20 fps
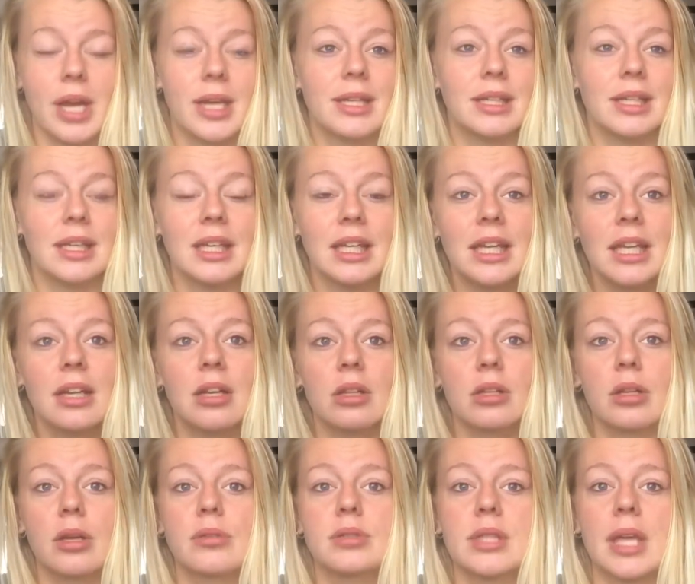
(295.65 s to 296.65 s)
I need
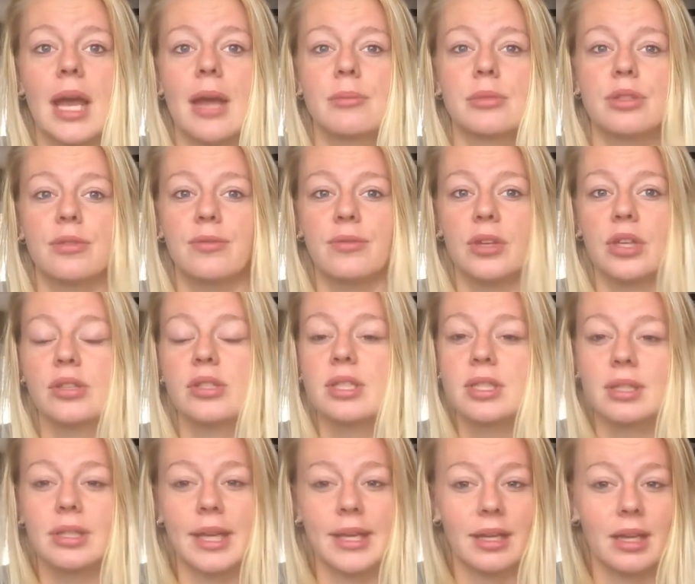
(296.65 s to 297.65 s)
alone time to feel
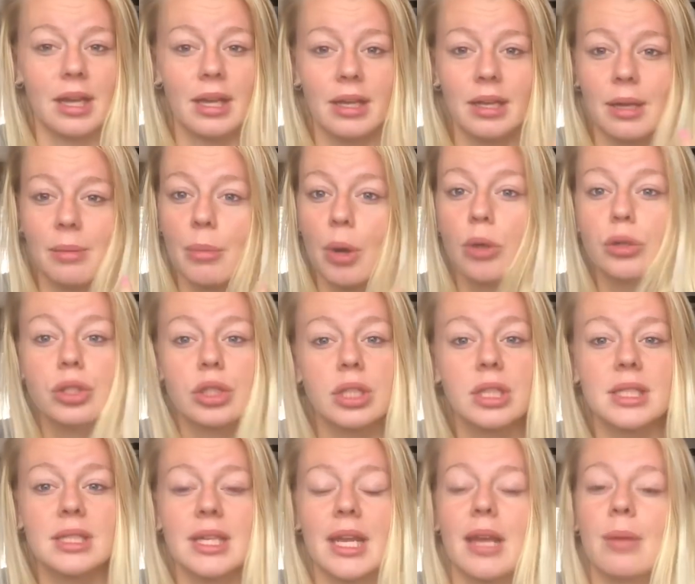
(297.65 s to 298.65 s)
like
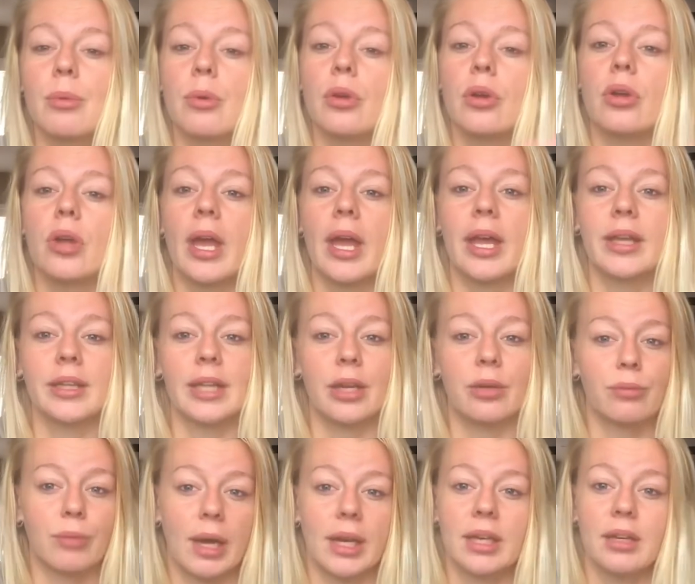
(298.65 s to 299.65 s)
emotionally stable and like
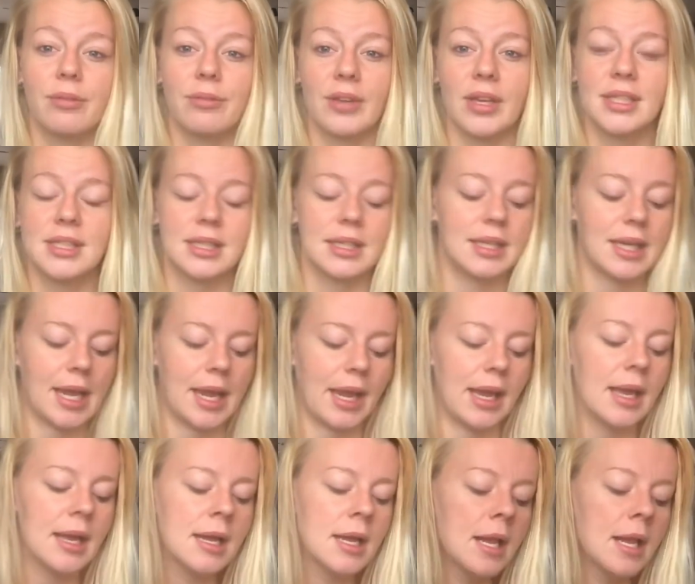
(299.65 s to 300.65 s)
ready to face the day.